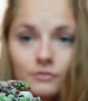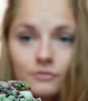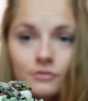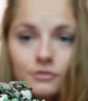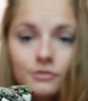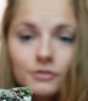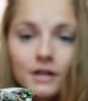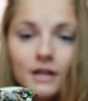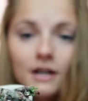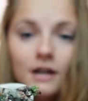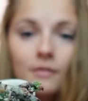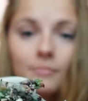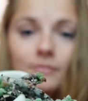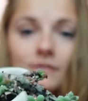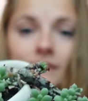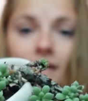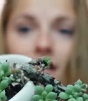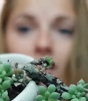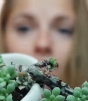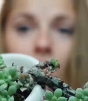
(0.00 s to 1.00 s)
straight up and
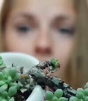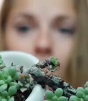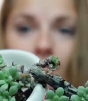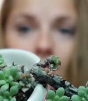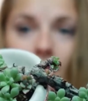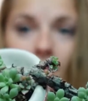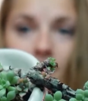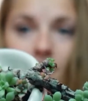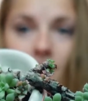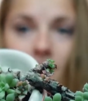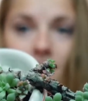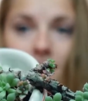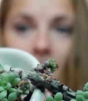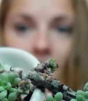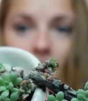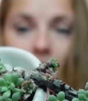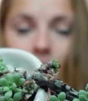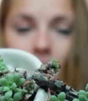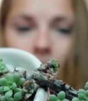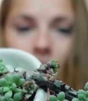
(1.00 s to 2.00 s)
down, but the
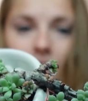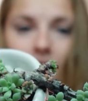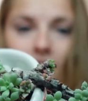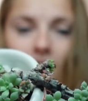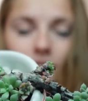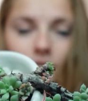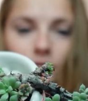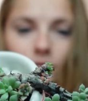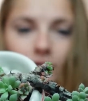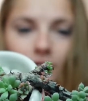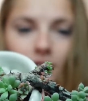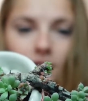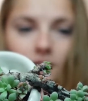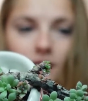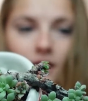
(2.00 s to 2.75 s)
stem, even though